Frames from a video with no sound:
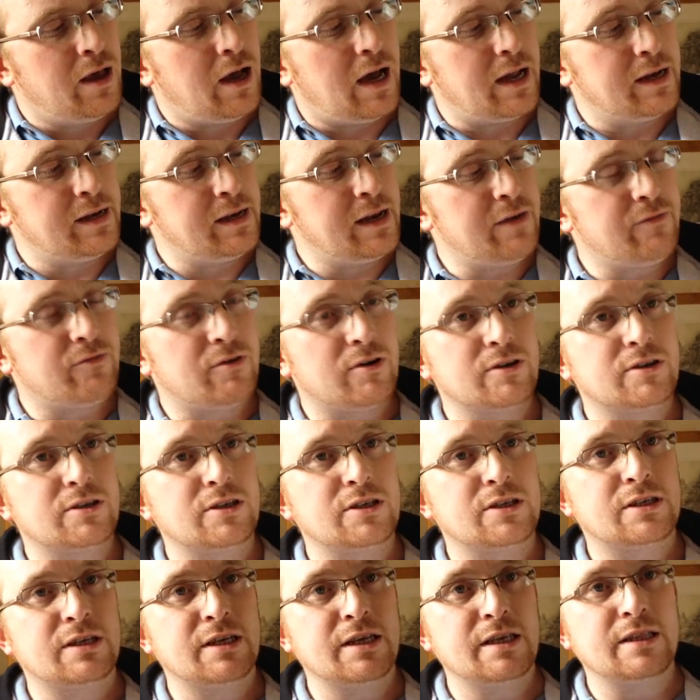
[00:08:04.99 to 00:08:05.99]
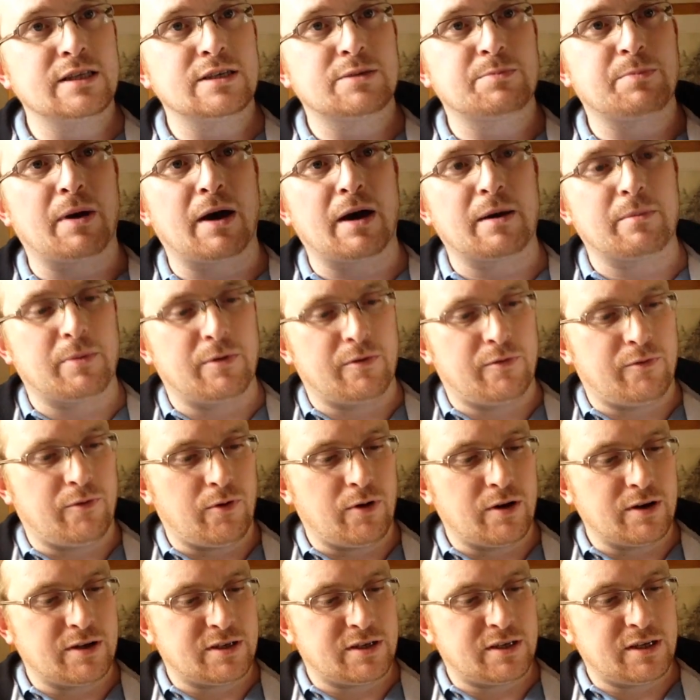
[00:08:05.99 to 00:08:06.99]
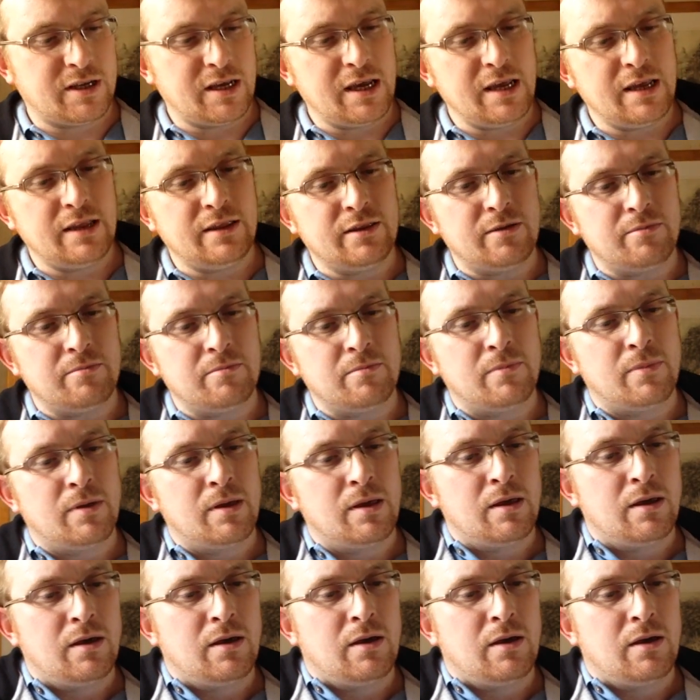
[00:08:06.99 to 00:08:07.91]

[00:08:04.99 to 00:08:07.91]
I'd never actually seen this pack before. I'd seen them